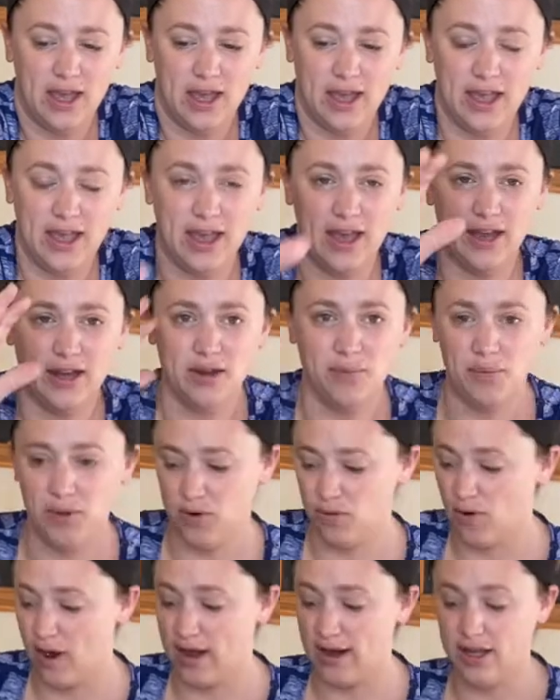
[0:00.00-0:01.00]
and be
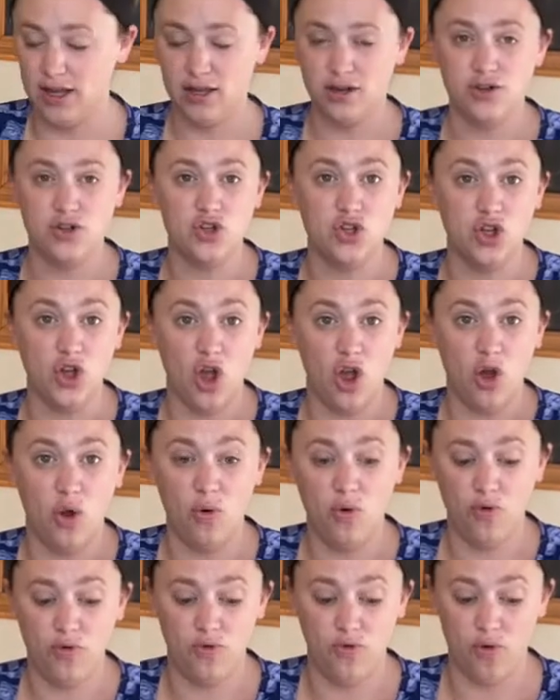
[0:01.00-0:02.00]
ready to
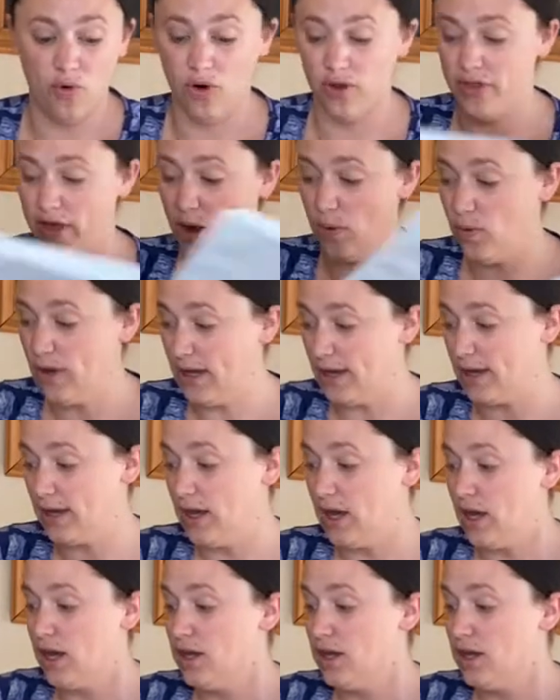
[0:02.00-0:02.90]
go for that week.